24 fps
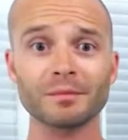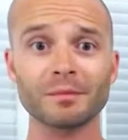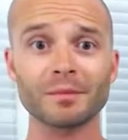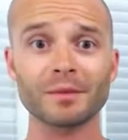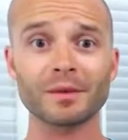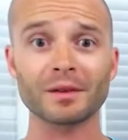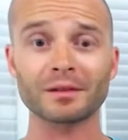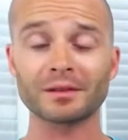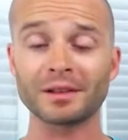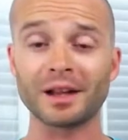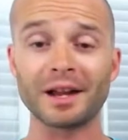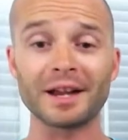
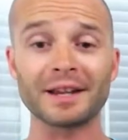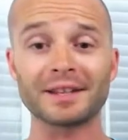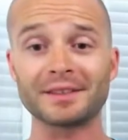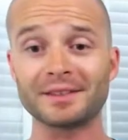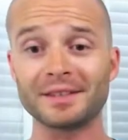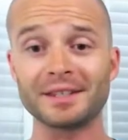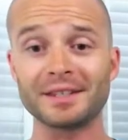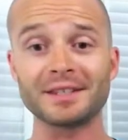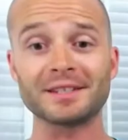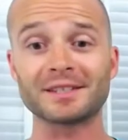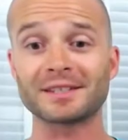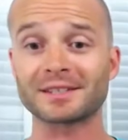like
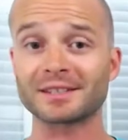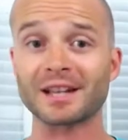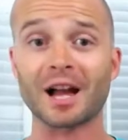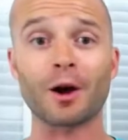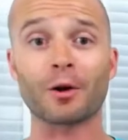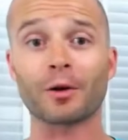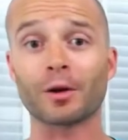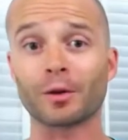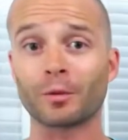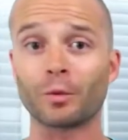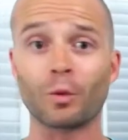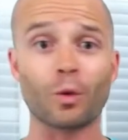the
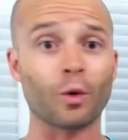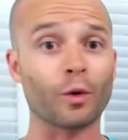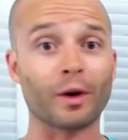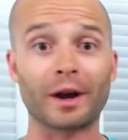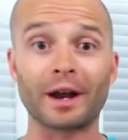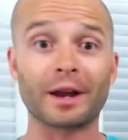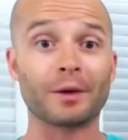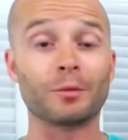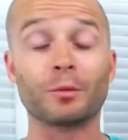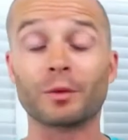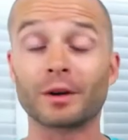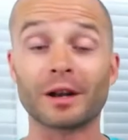sour
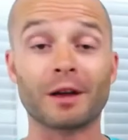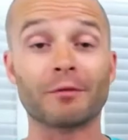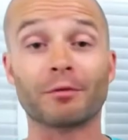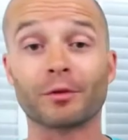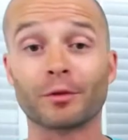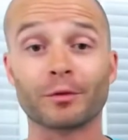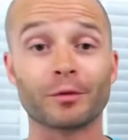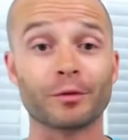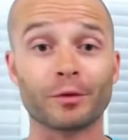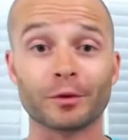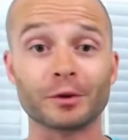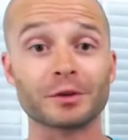warhead, whatever
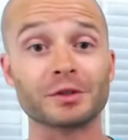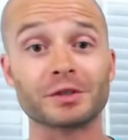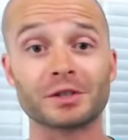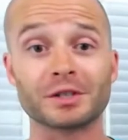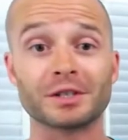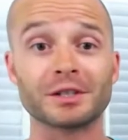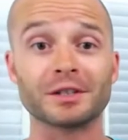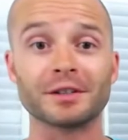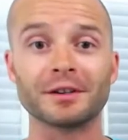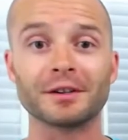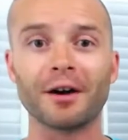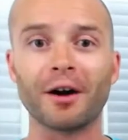
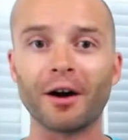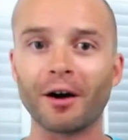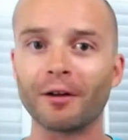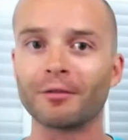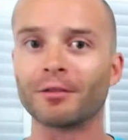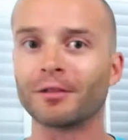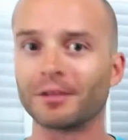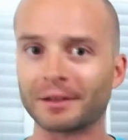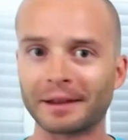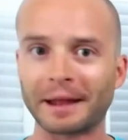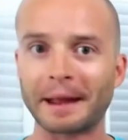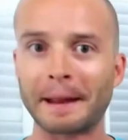version of a
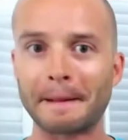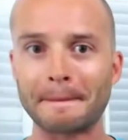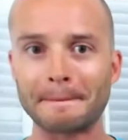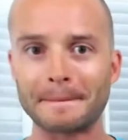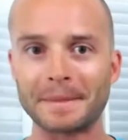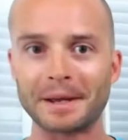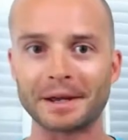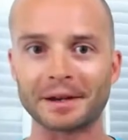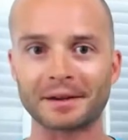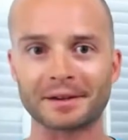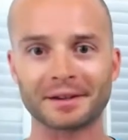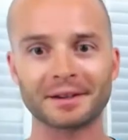lambic.